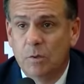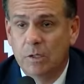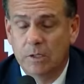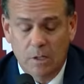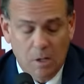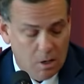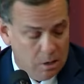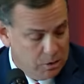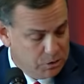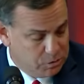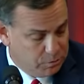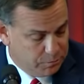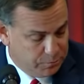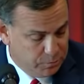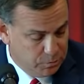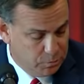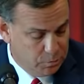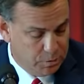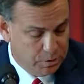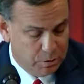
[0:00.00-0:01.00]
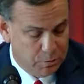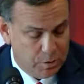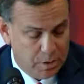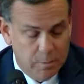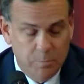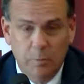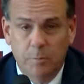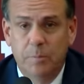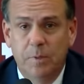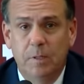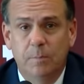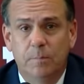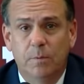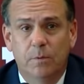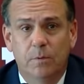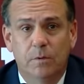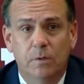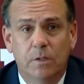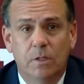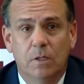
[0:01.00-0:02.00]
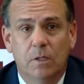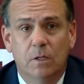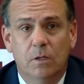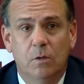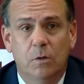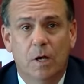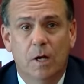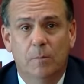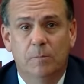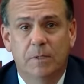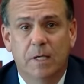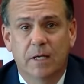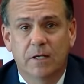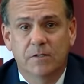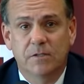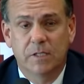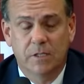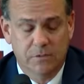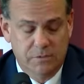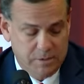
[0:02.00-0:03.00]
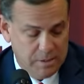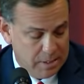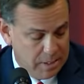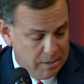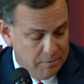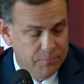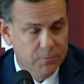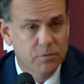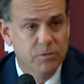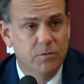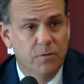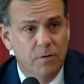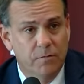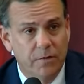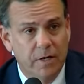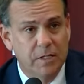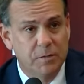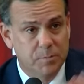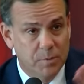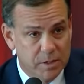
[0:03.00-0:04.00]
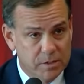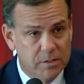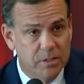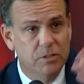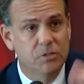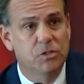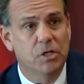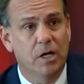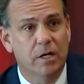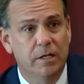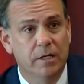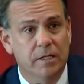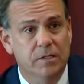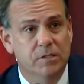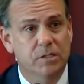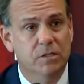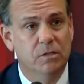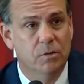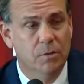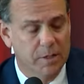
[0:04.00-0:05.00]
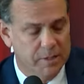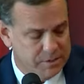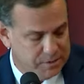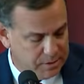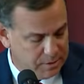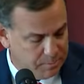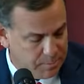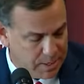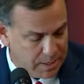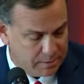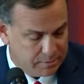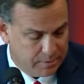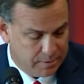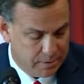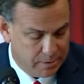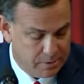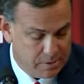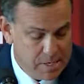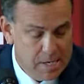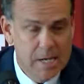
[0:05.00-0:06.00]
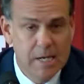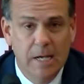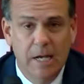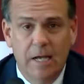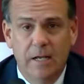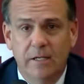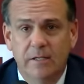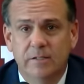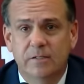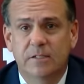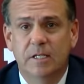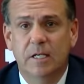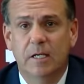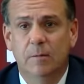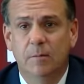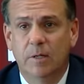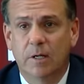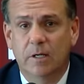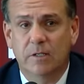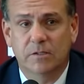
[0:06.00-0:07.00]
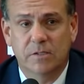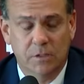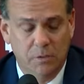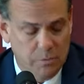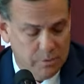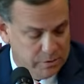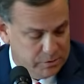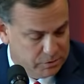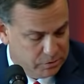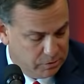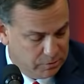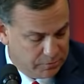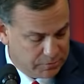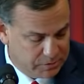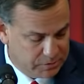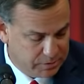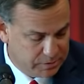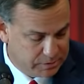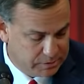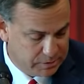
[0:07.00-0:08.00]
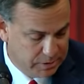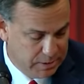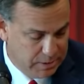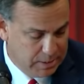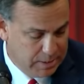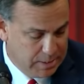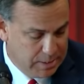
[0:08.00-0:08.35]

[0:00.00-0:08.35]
to acknowledge a few incredible people who helped get us here today. First of all, Vice President John Nixon, who I see back there, and his team and auxiliary services.